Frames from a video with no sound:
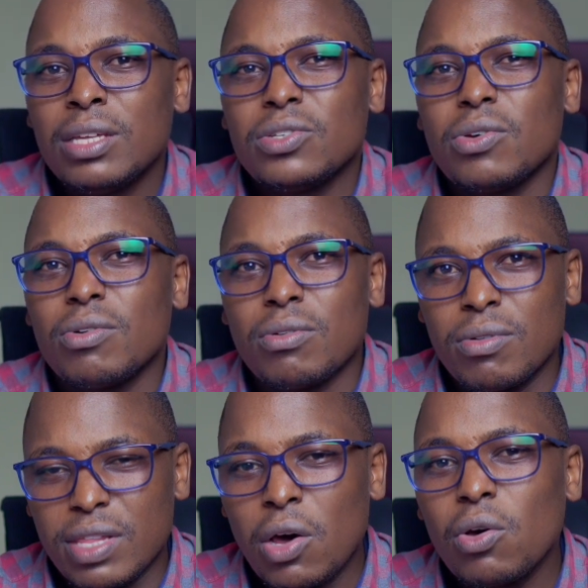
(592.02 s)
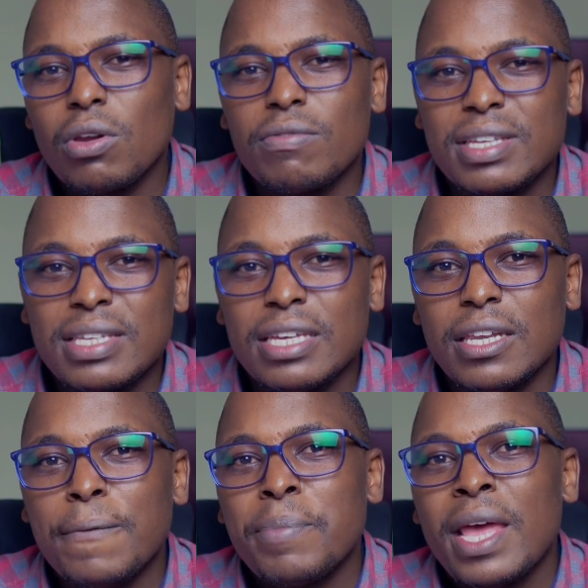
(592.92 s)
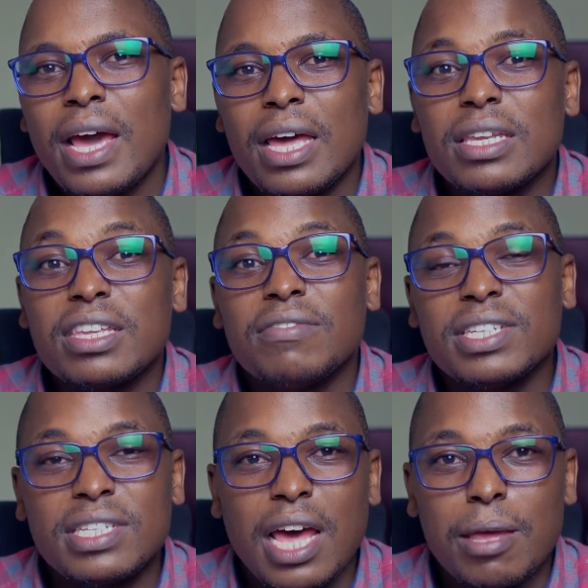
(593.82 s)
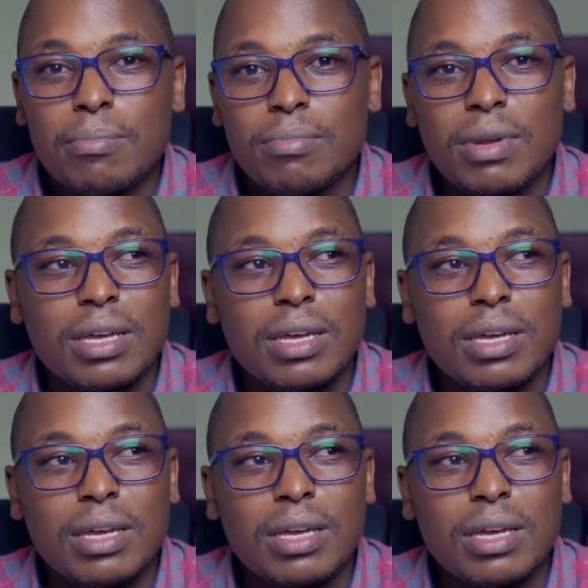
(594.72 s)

So the whole of your skin, and give it time,